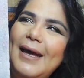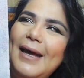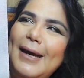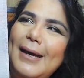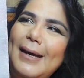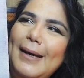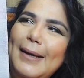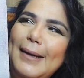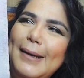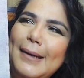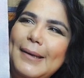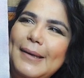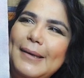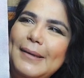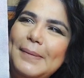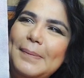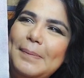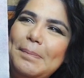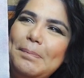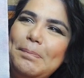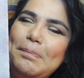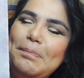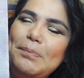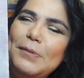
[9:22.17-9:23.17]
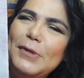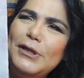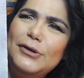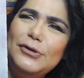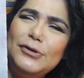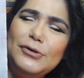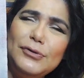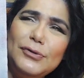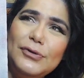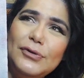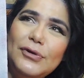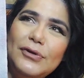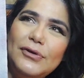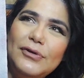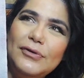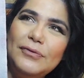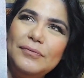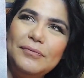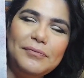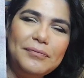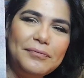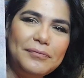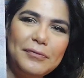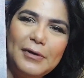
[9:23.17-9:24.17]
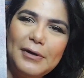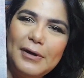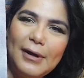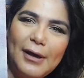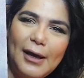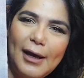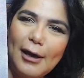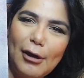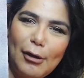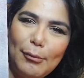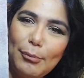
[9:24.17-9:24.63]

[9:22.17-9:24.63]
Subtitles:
And it took a